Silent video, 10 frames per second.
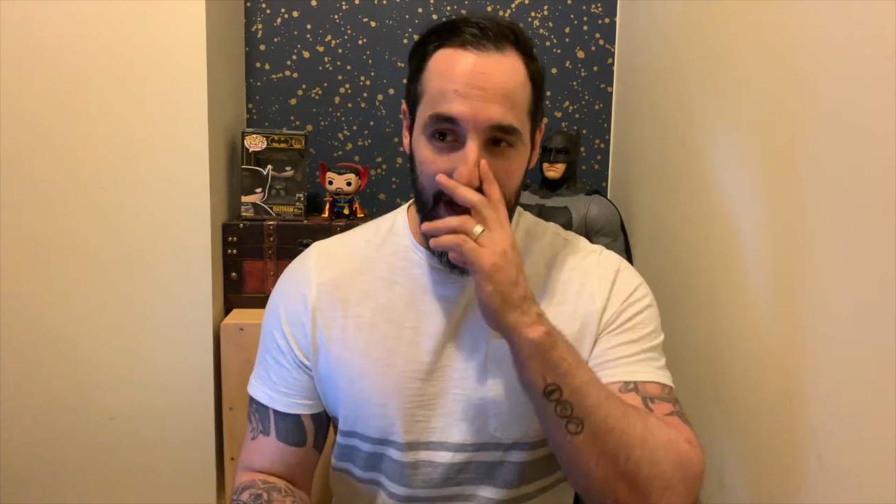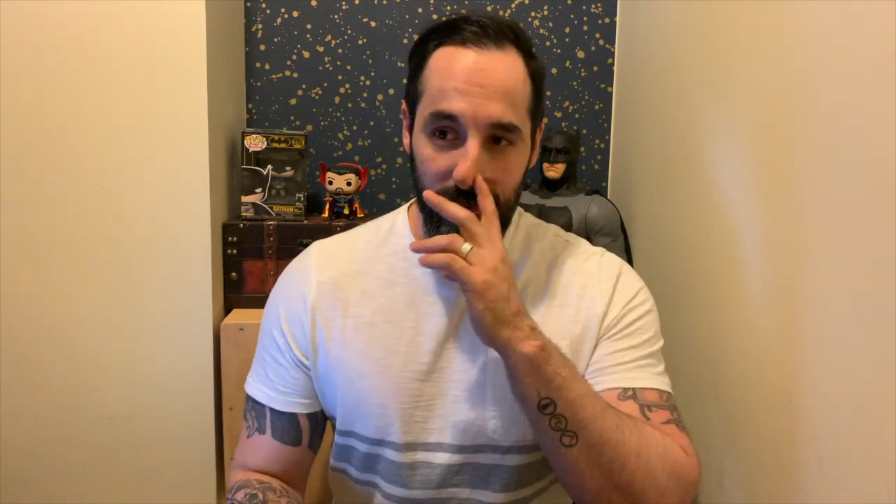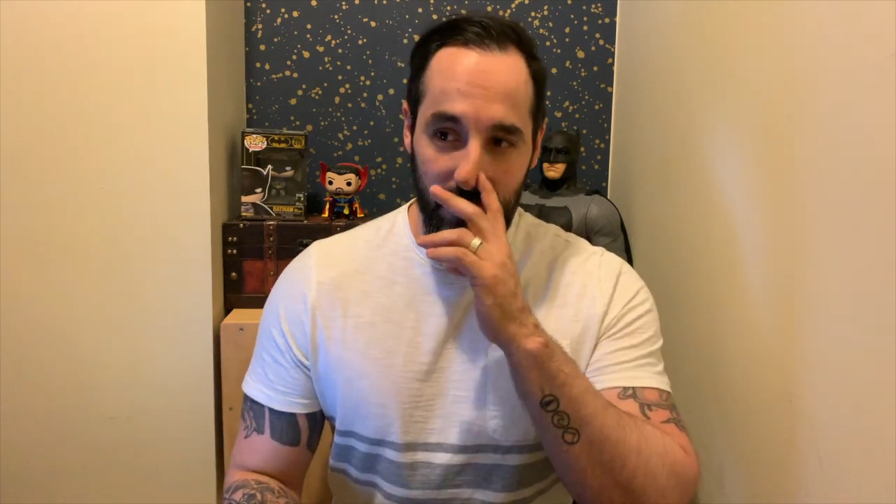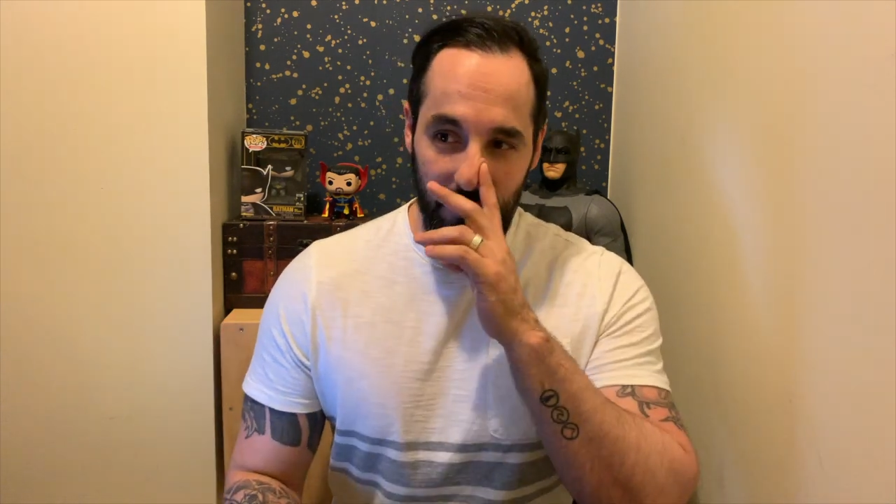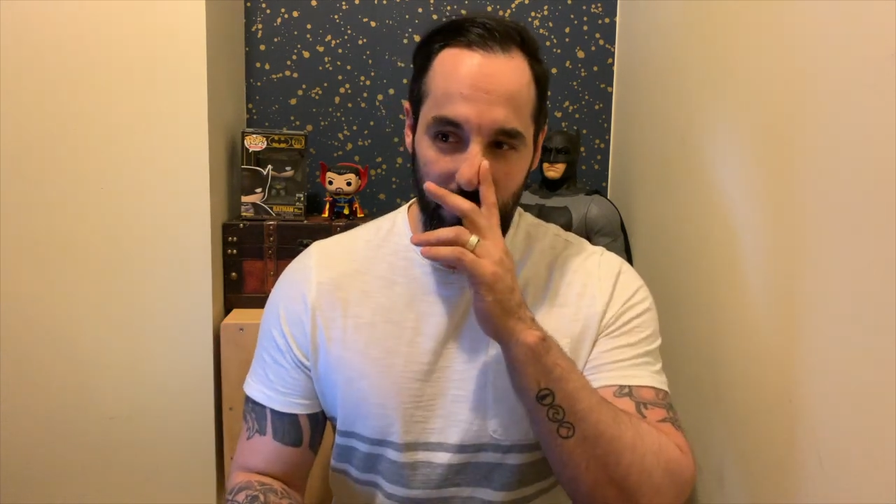
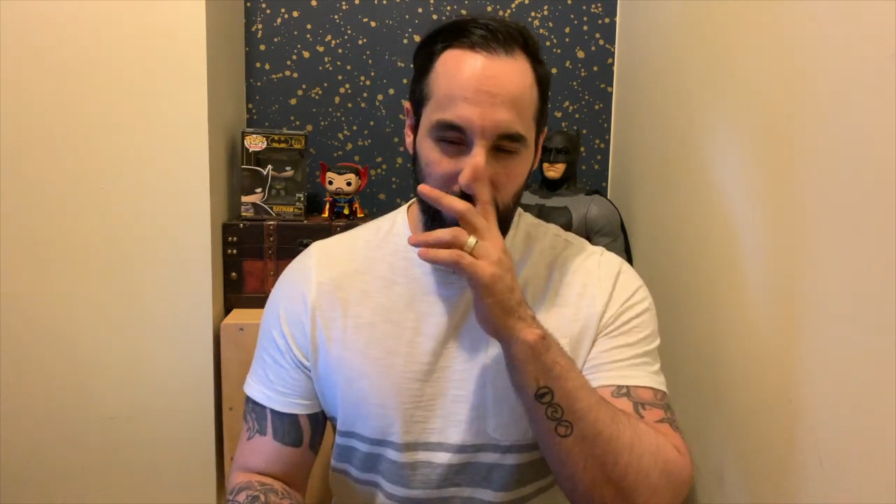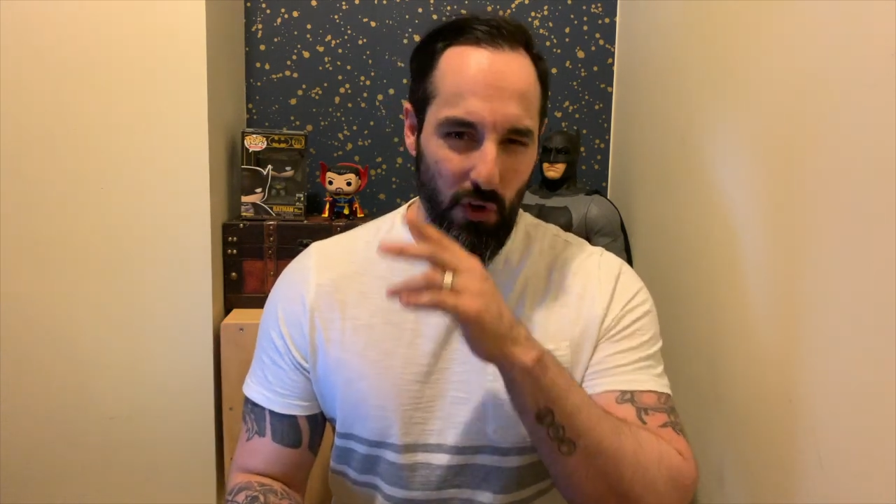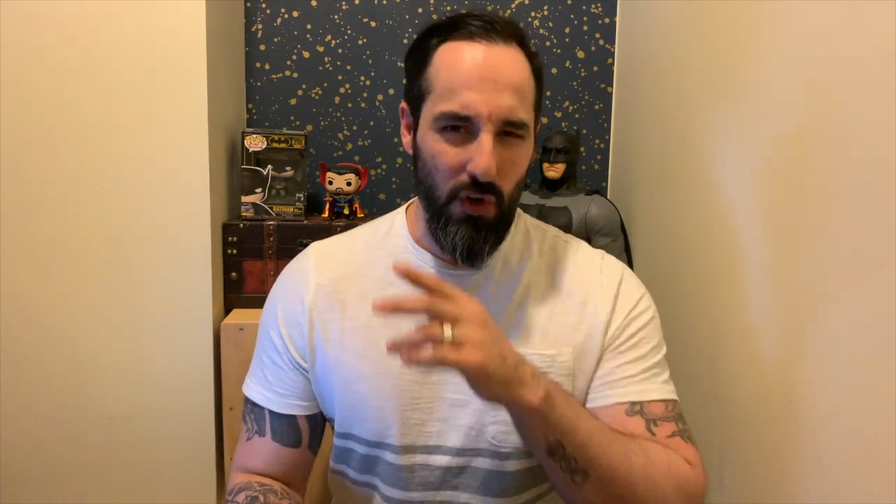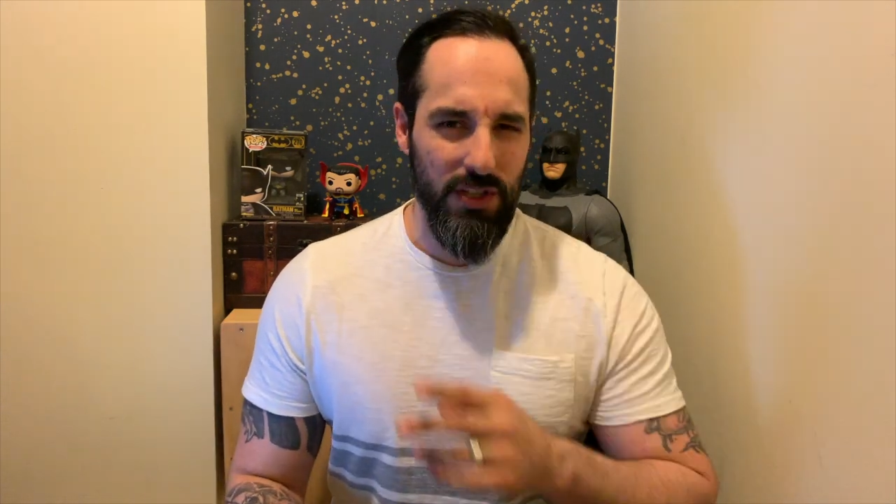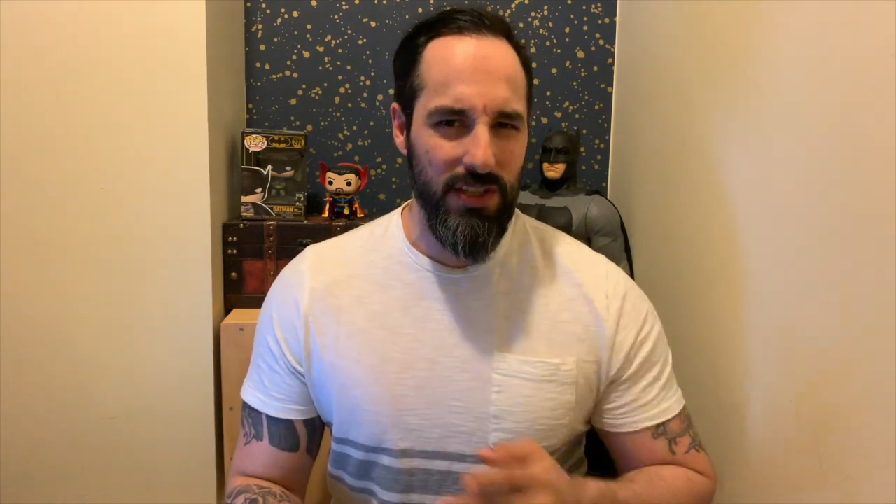the
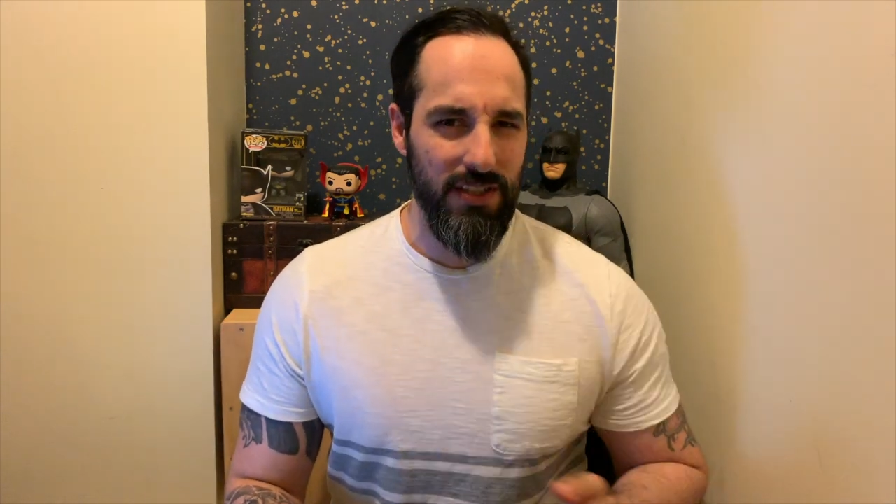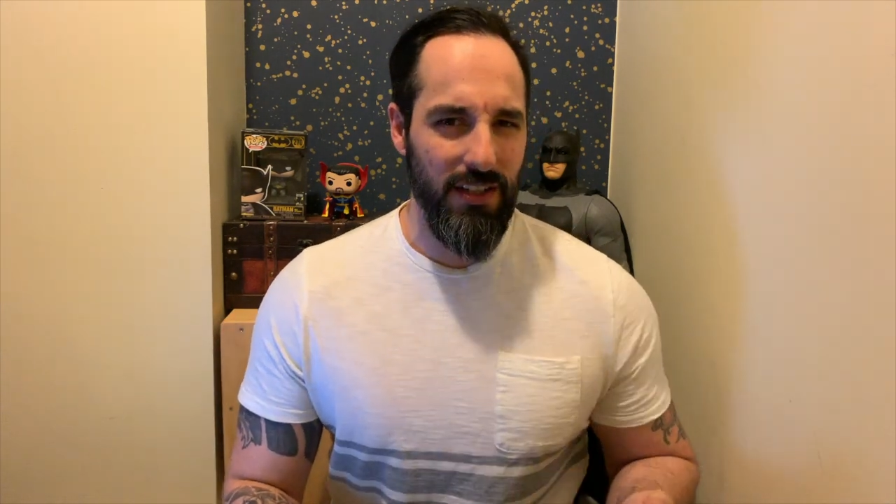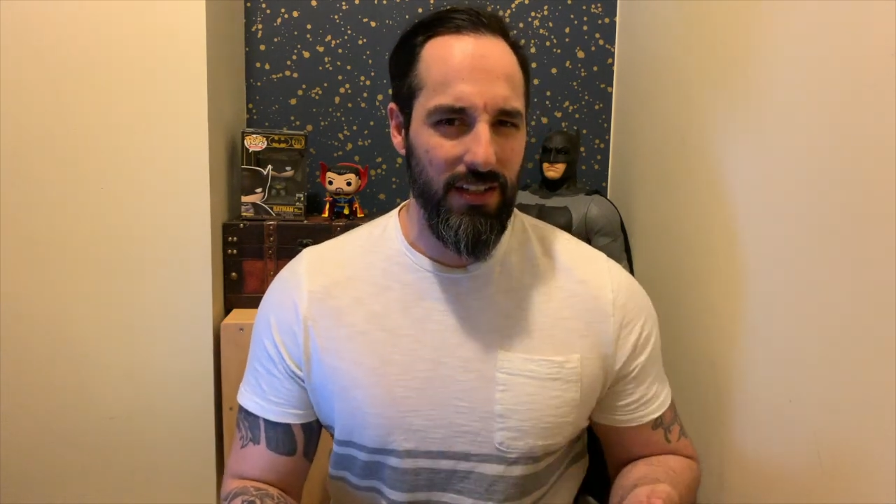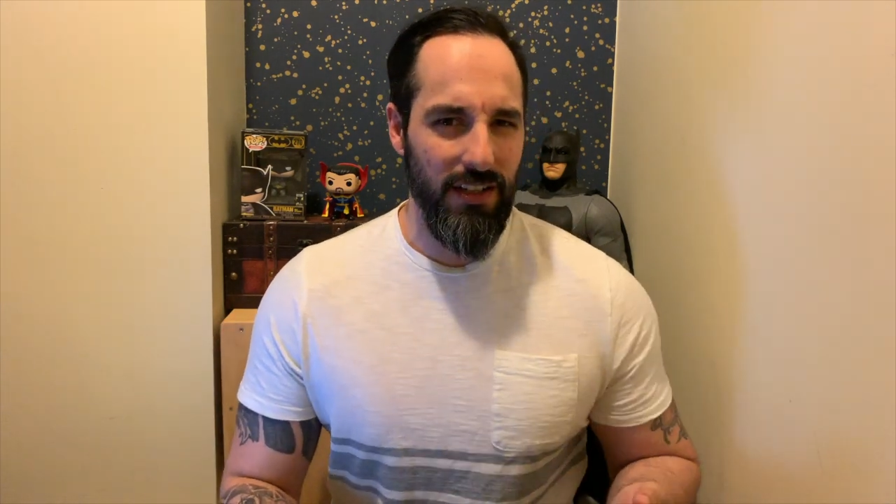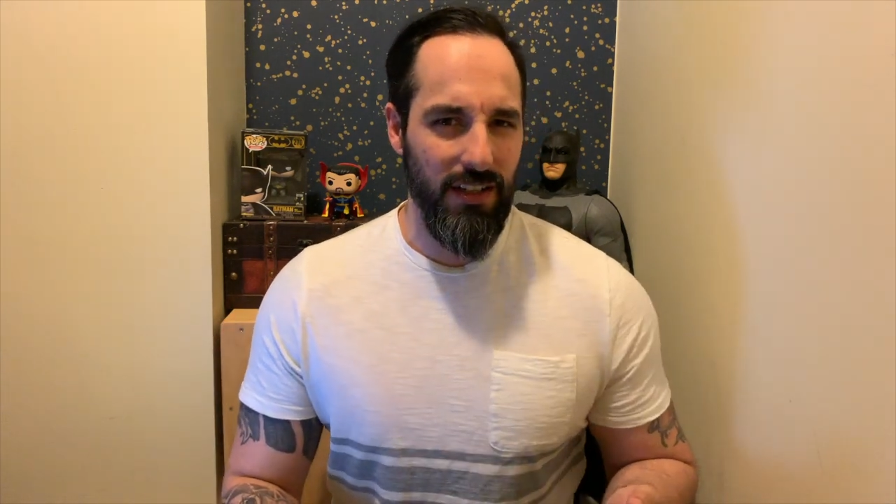first